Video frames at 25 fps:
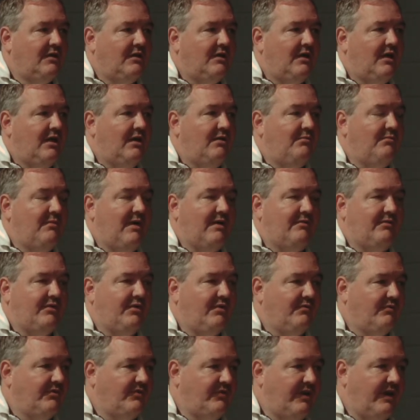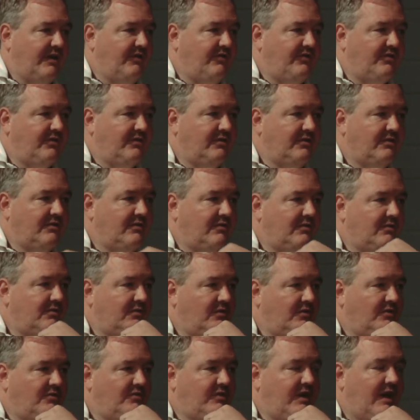have a conversation,
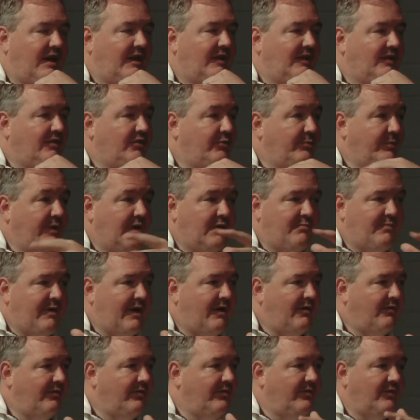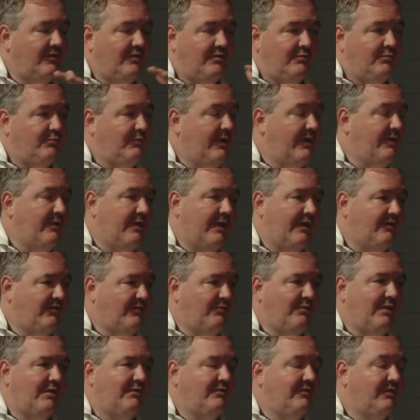chat a little bit about whether that's
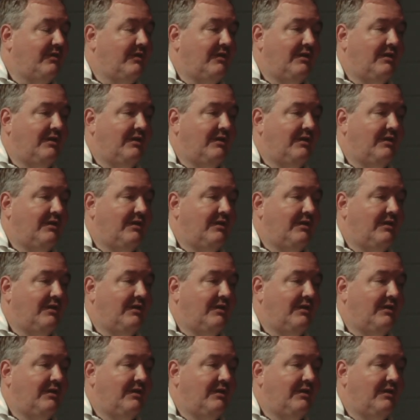around